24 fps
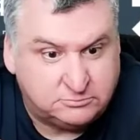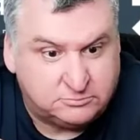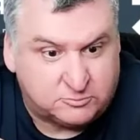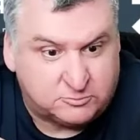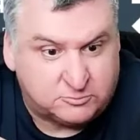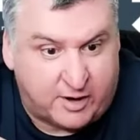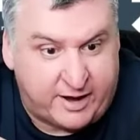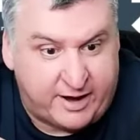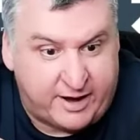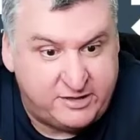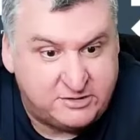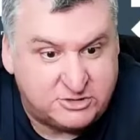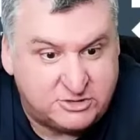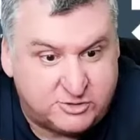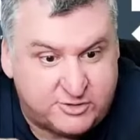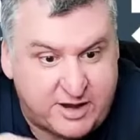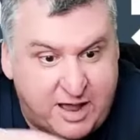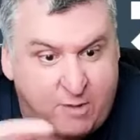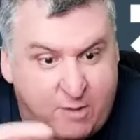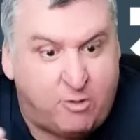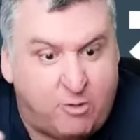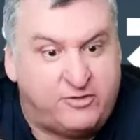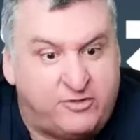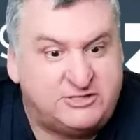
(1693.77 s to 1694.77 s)
Right. So
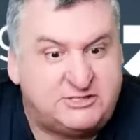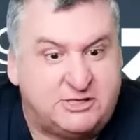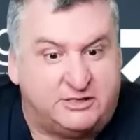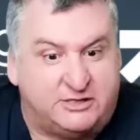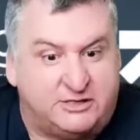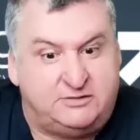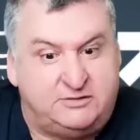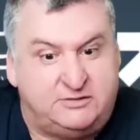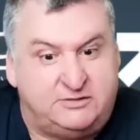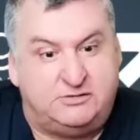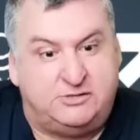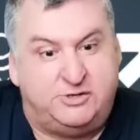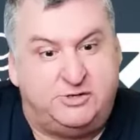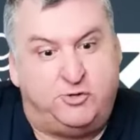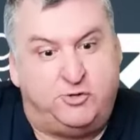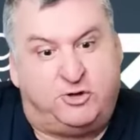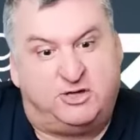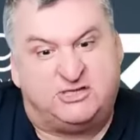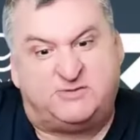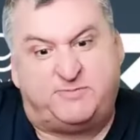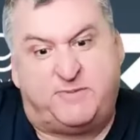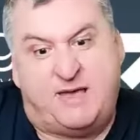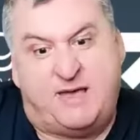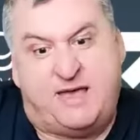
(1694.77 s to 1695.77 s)
now all of a sudden you
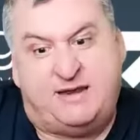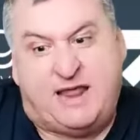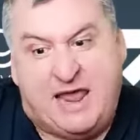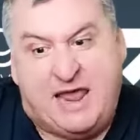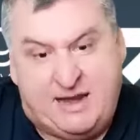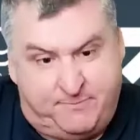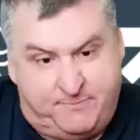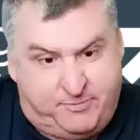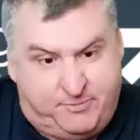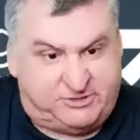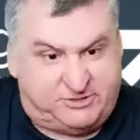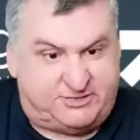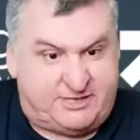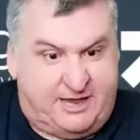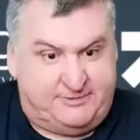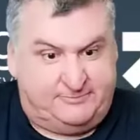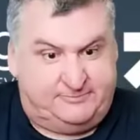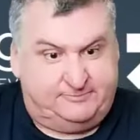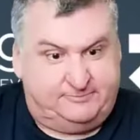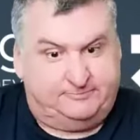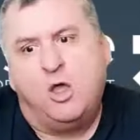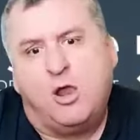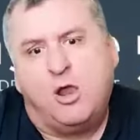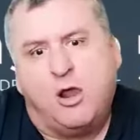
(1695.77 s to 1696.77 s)
could spend 8%.
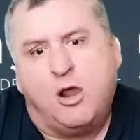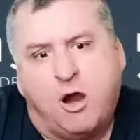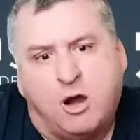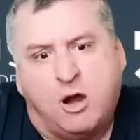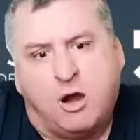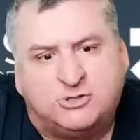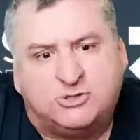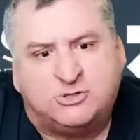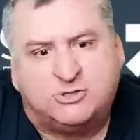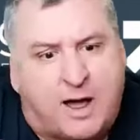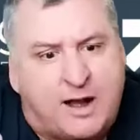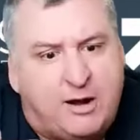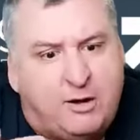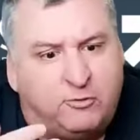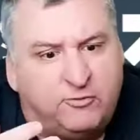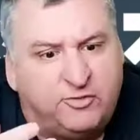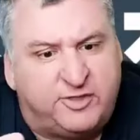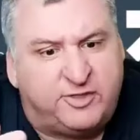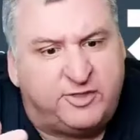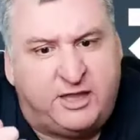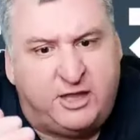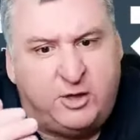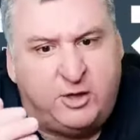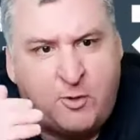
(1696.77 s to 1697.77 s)
So I don't
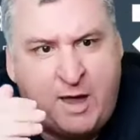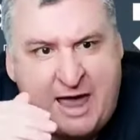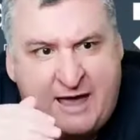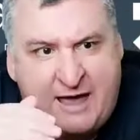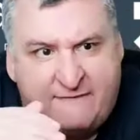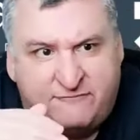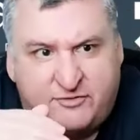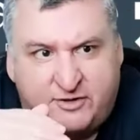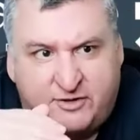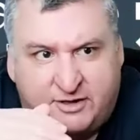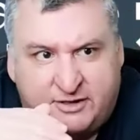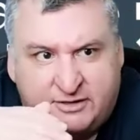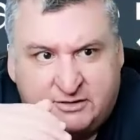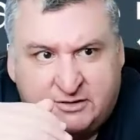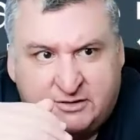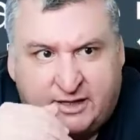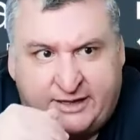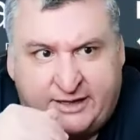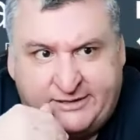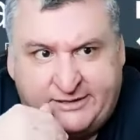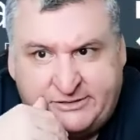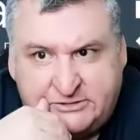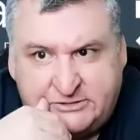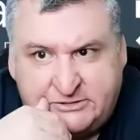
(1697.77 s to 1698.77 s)
think you have to,
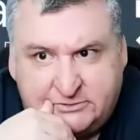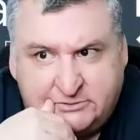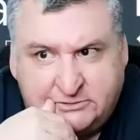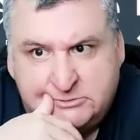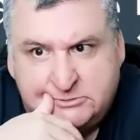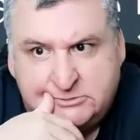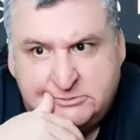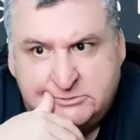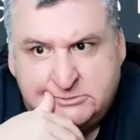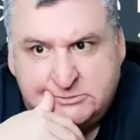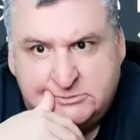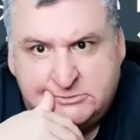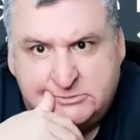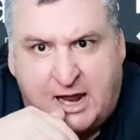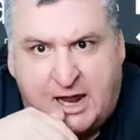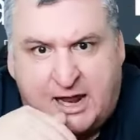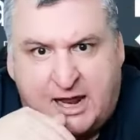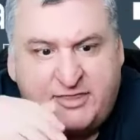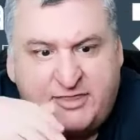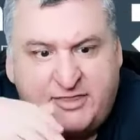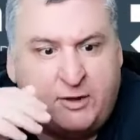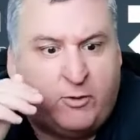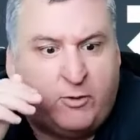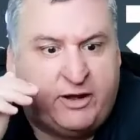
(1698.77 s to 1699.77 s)
like,
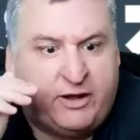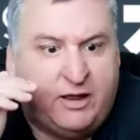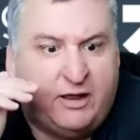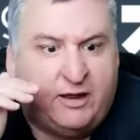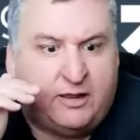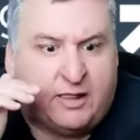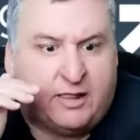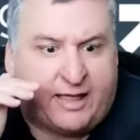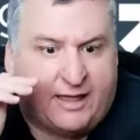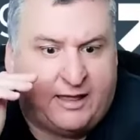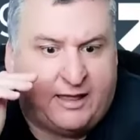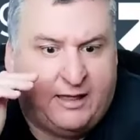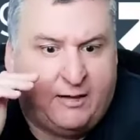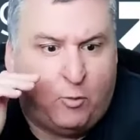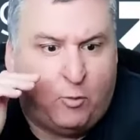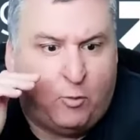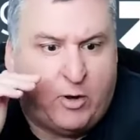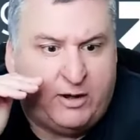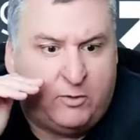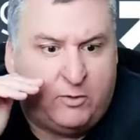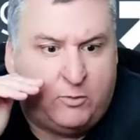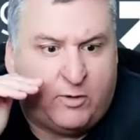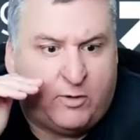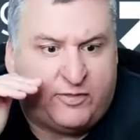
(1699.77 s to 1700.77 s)
I think when you
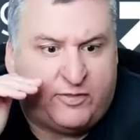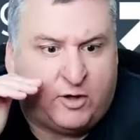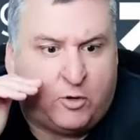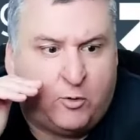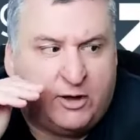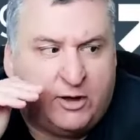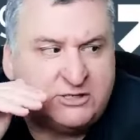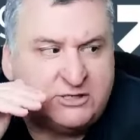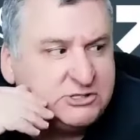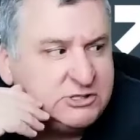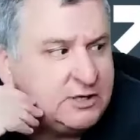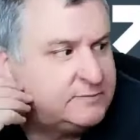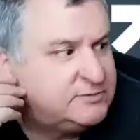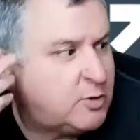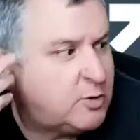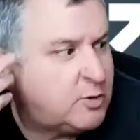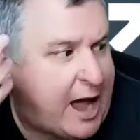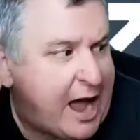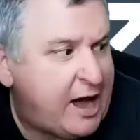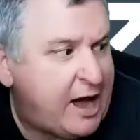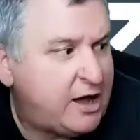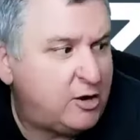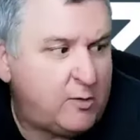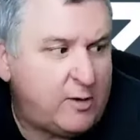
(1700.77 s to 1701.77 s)
when the question comes, well,
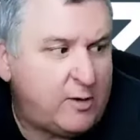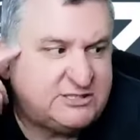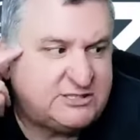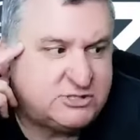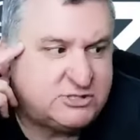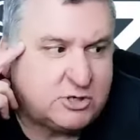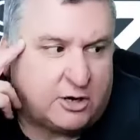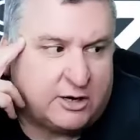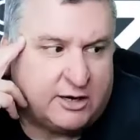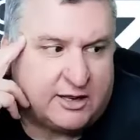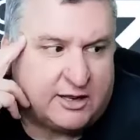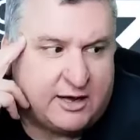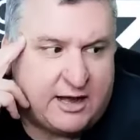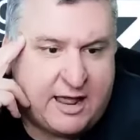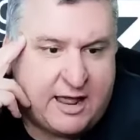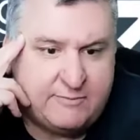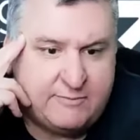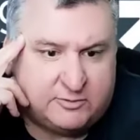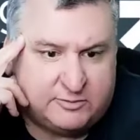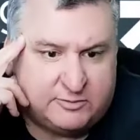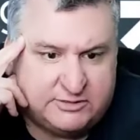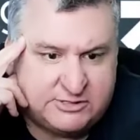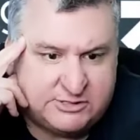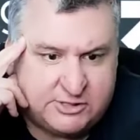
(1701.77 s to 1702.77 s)
how do I start an
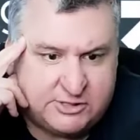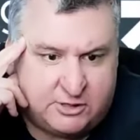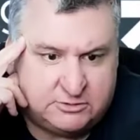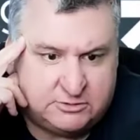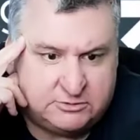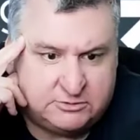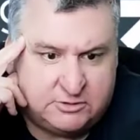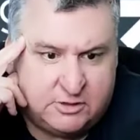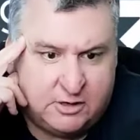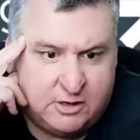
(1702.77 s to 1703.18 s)
enablement zone?